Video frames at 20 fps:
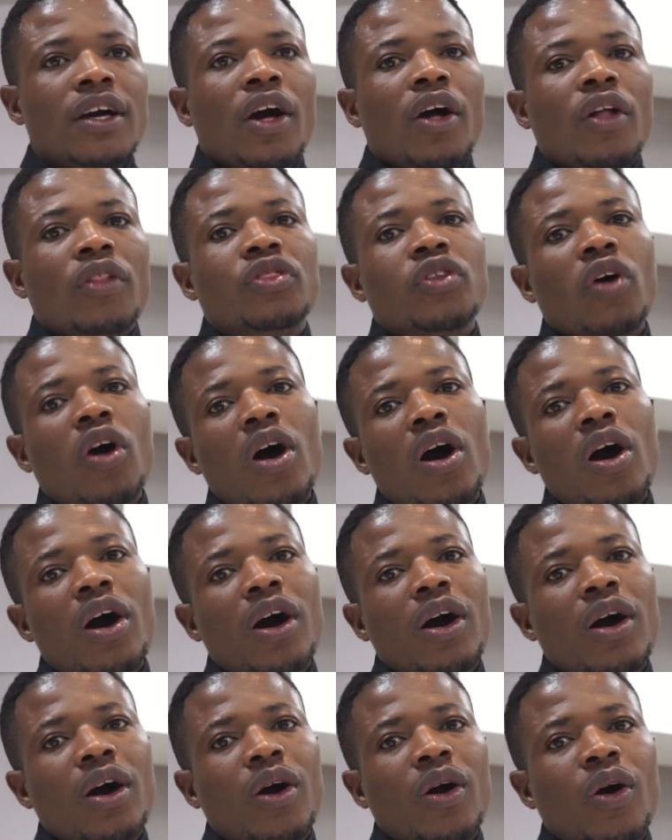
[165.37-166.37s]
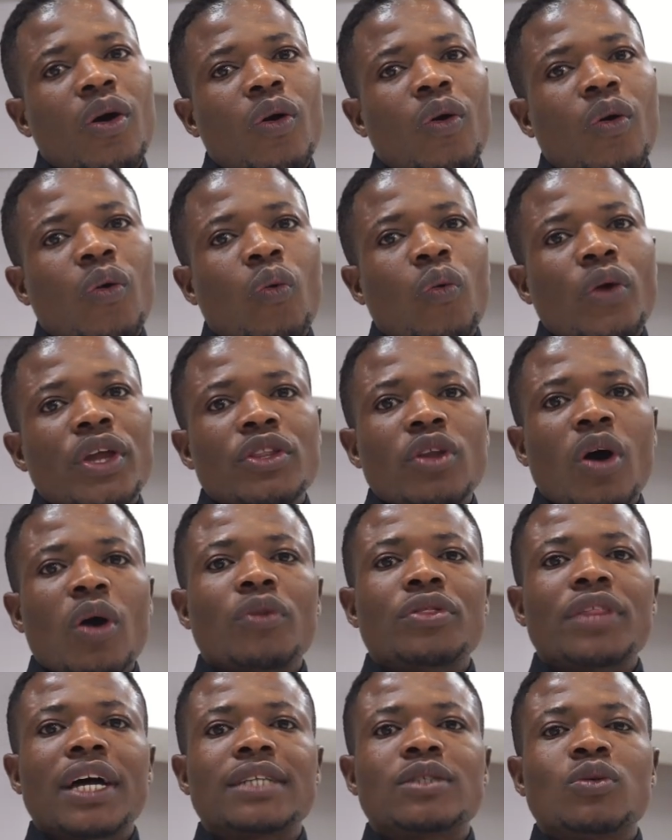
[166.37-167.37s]
Though we
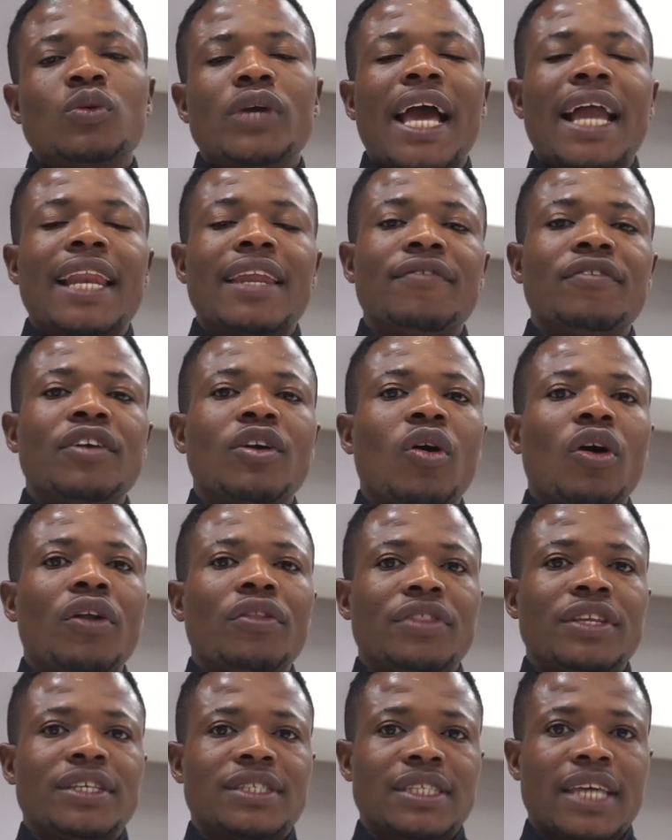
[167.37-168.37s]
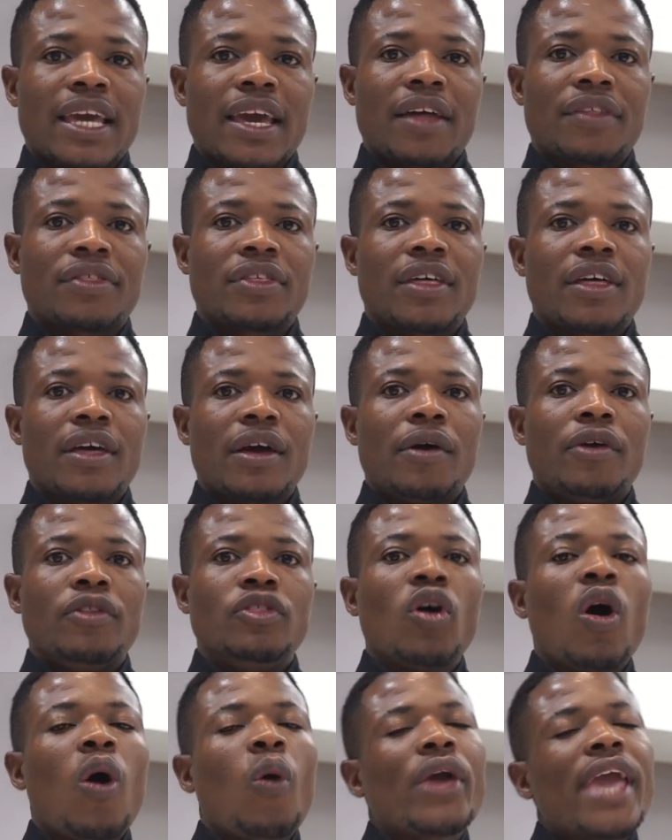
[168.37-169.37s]
know that we are living on this earth,
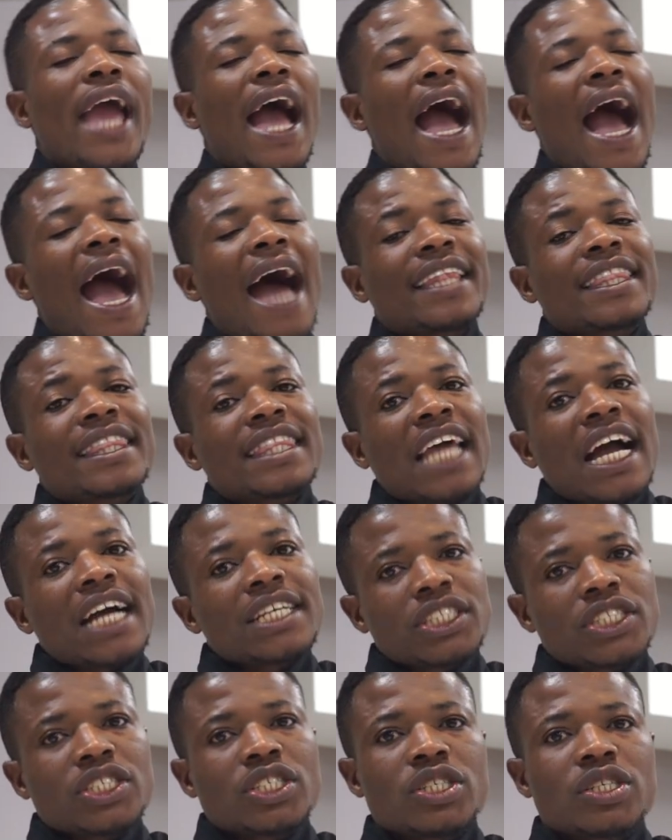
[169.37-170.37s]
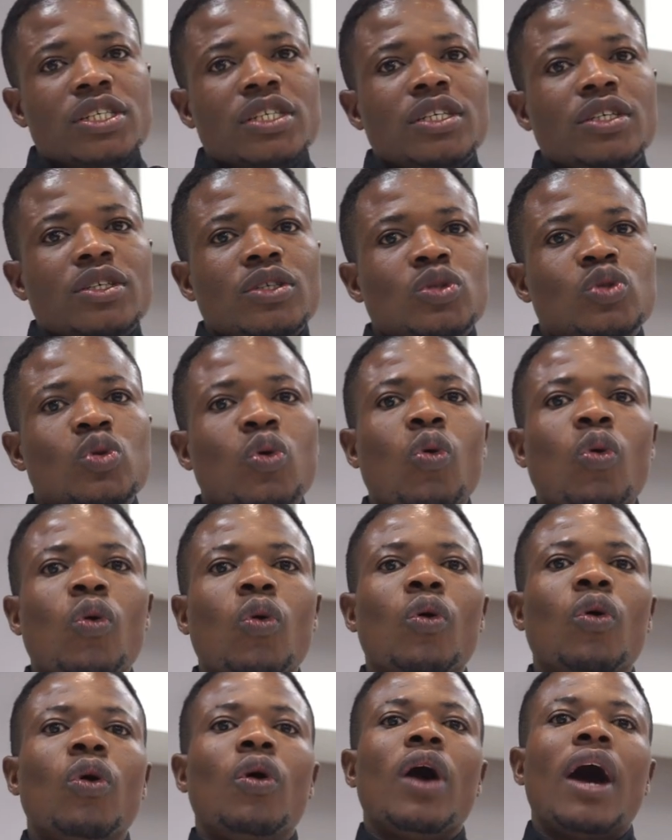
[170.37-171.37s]
though we are attached
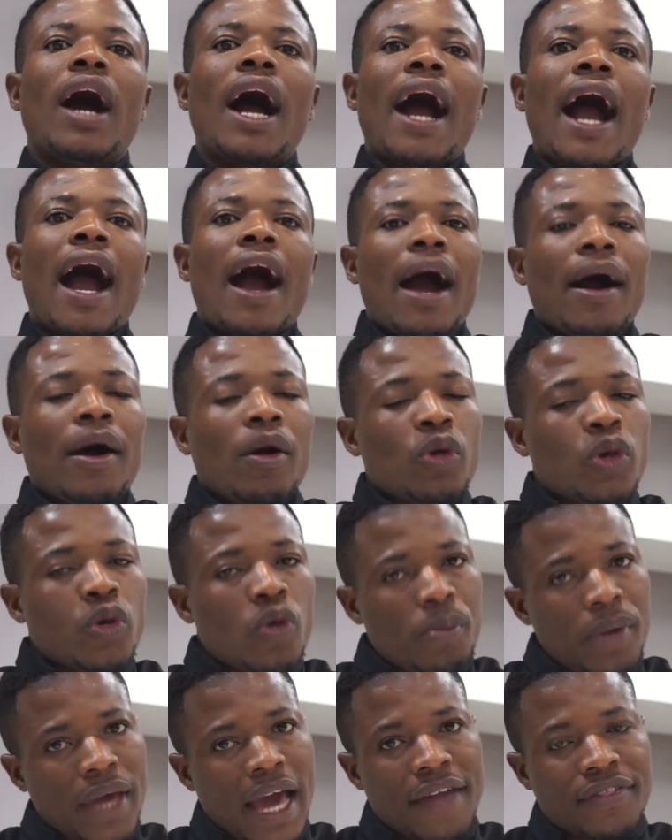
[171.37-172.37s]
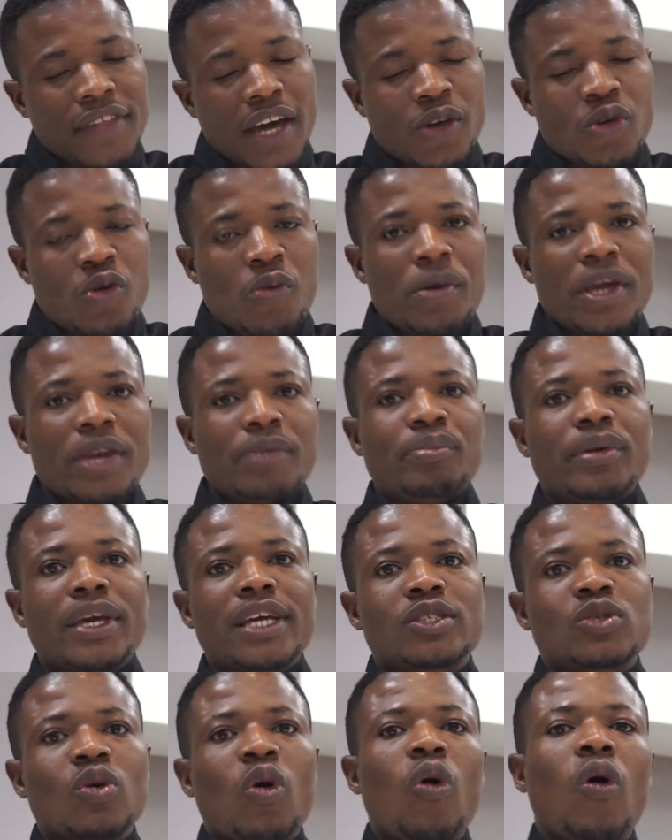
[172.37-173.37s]
to other human
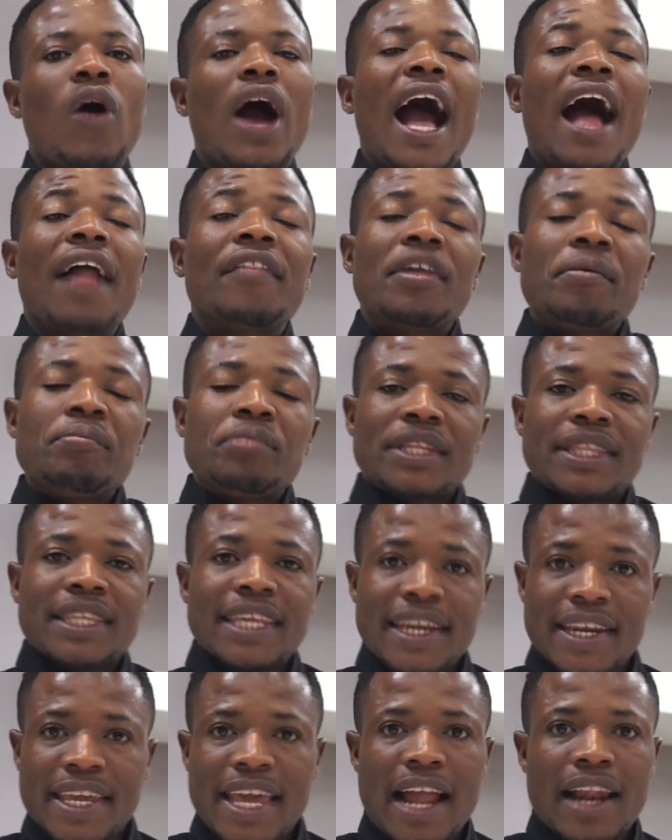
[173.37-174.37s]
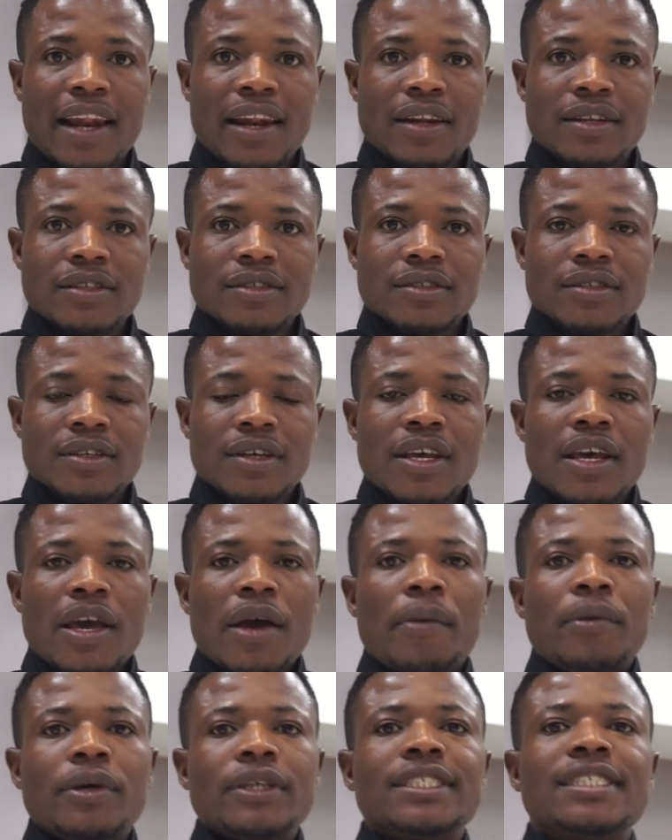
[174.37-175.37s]
beings or other materials,
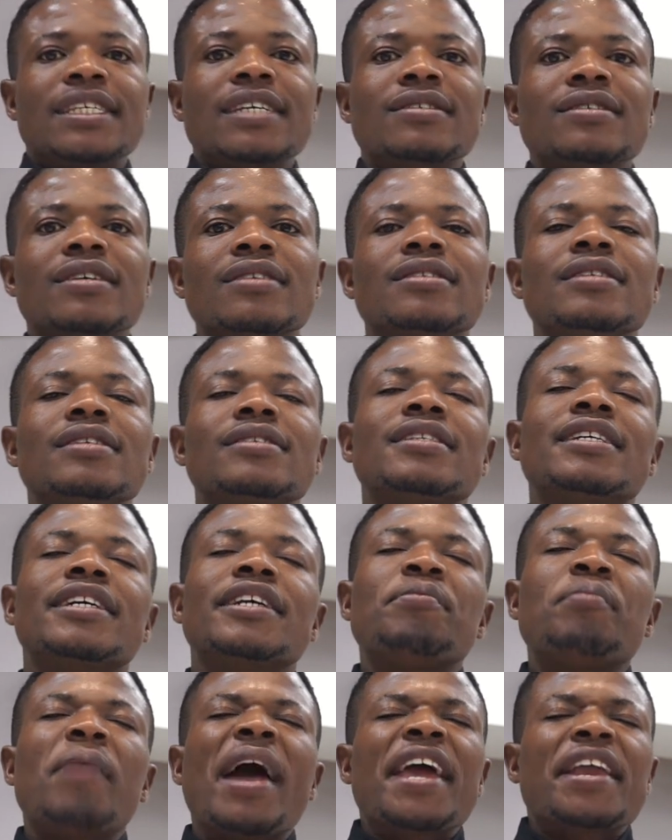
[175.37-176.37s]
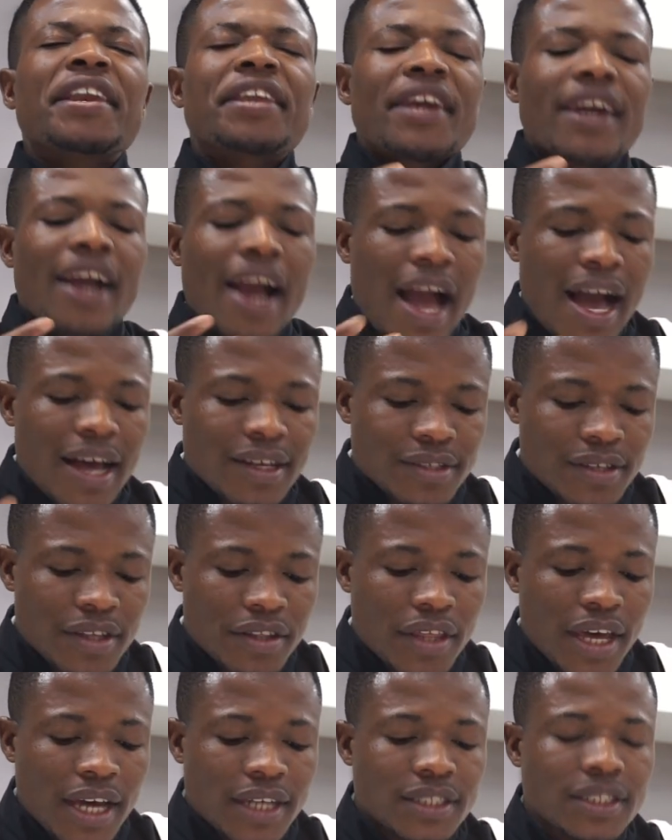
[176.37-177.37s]
Jesus is reminding us
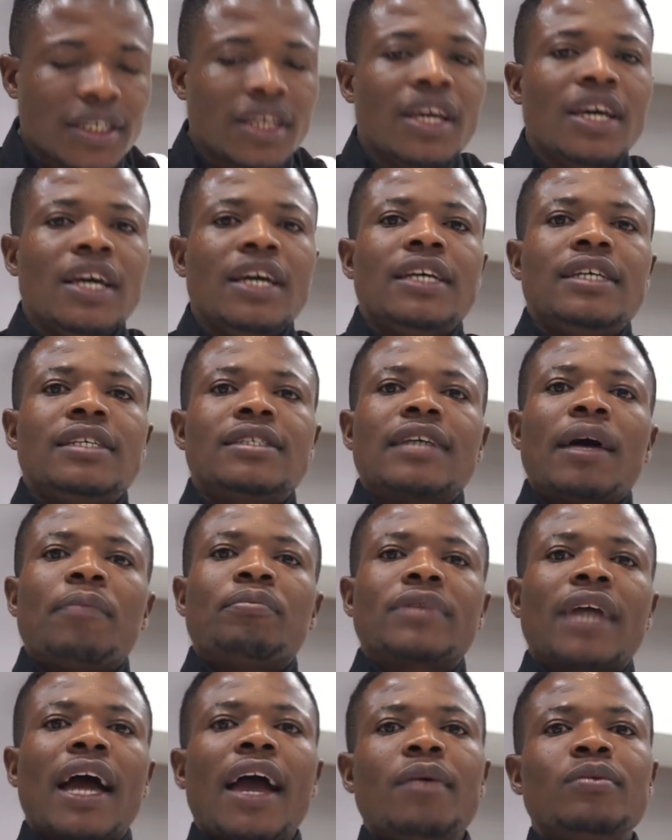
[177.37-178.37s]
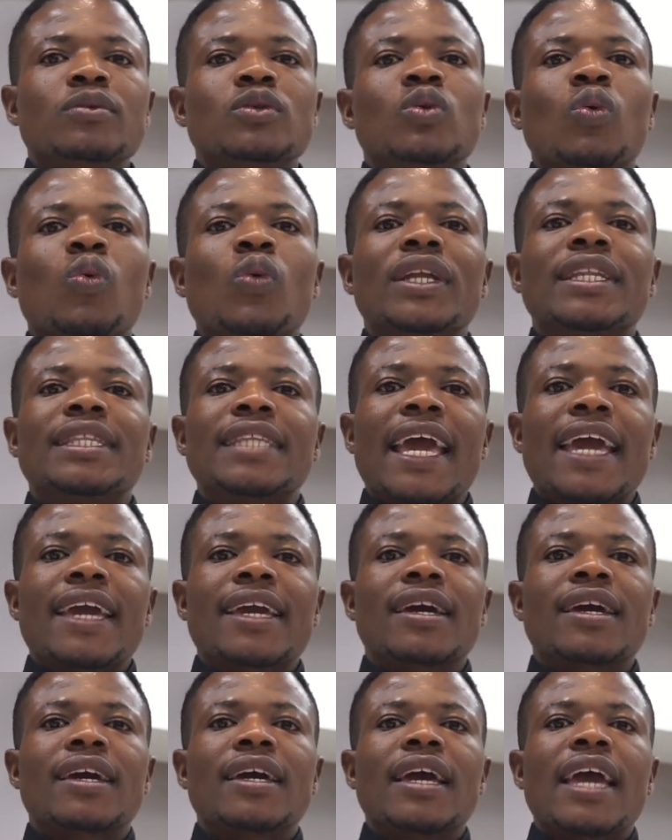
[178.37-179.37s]
that sometimes we
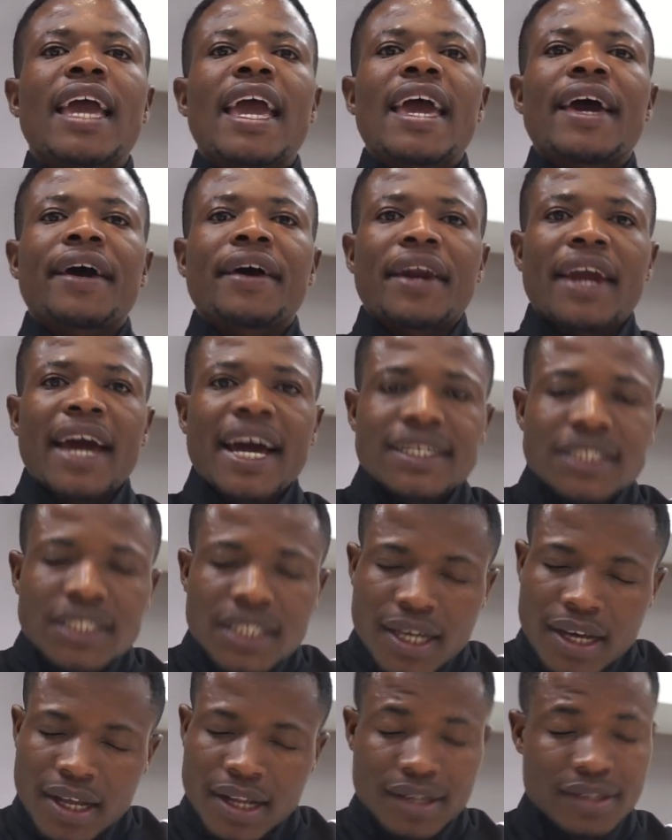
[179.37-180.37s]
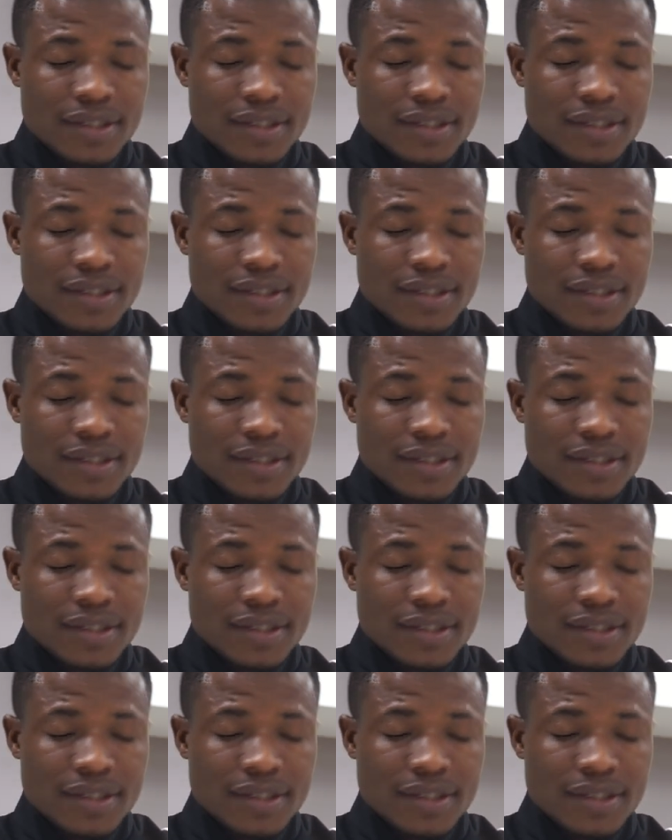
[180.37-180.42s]
take a radical